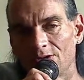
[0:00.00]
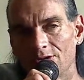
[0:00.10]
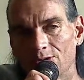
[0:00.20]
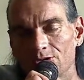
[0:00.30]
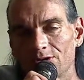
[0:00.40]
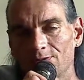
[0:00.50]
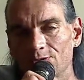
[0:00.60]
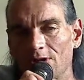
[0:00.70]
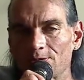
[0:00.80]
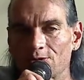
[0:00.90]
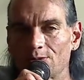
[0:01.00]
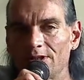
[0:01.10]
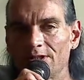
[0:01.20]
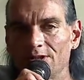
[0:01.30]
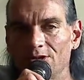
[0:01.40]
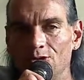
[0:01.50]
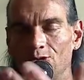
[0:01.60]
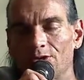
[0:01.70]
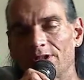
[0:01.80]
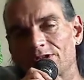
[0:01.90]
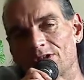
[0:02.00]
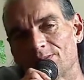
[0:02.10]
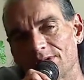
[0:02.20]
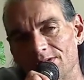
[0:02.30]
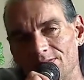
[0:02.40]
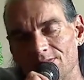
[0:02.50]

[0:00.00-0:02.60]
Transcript: the old stuff drops away, new things come in.